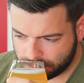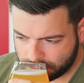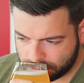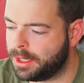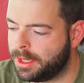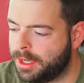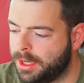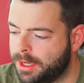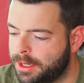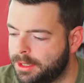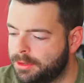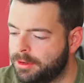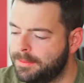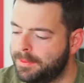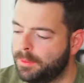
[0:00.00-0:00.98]
uh,
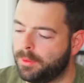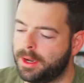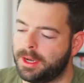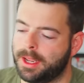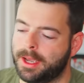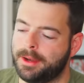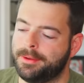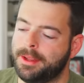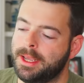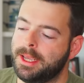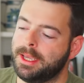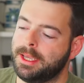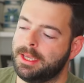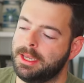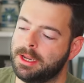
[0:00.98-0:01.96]
creamy white head.
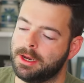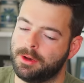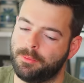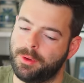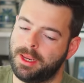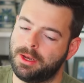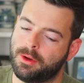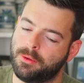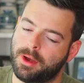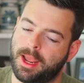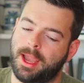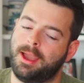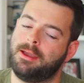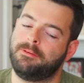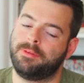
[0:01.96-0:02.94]
Here we don't
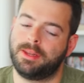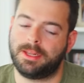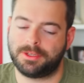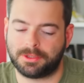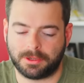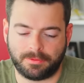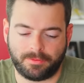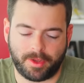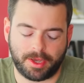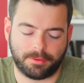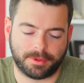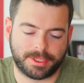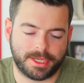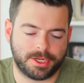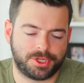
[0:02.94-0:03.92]
have any sort of head
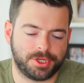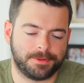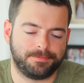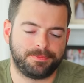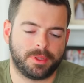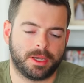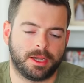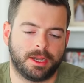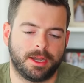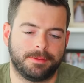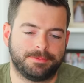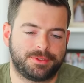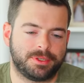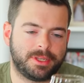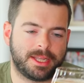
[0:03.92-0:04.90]
retention,
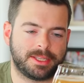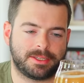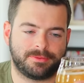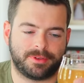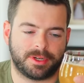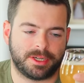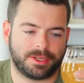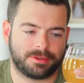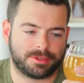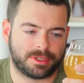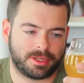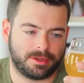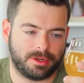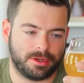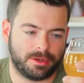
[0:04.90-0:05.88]
um, so that's a very
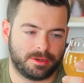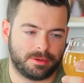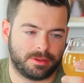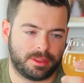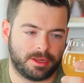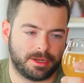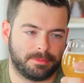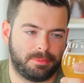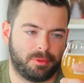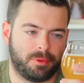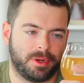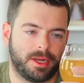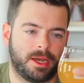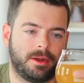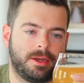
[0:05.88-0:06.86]
interesting uh, thing to
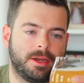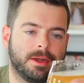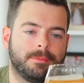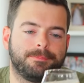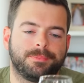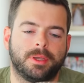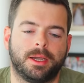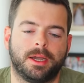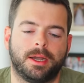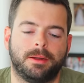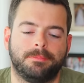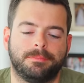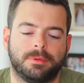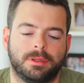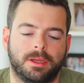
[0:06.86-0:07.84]
point out here.
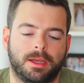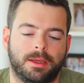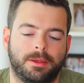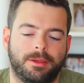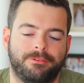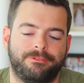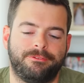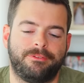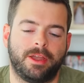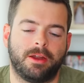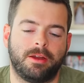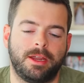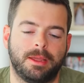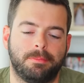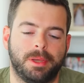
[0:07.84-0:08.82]
Um, a
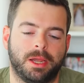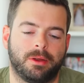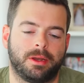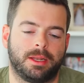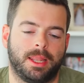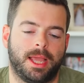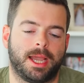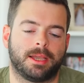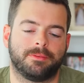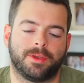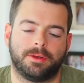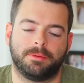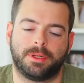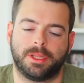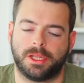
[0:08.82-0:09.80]
very apparent lack of
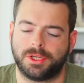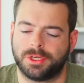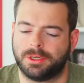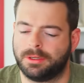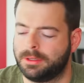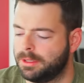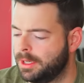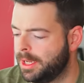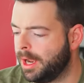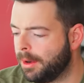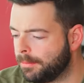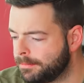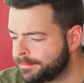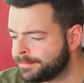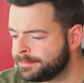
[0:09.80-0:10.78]
head retention
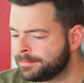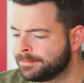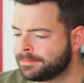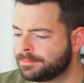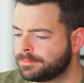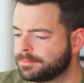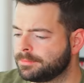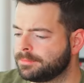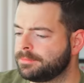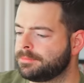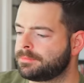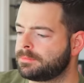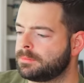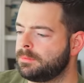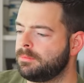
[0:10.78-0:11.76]
now.
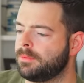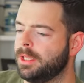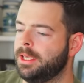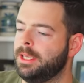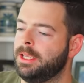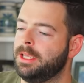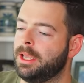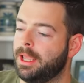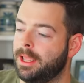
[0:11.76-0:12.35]
He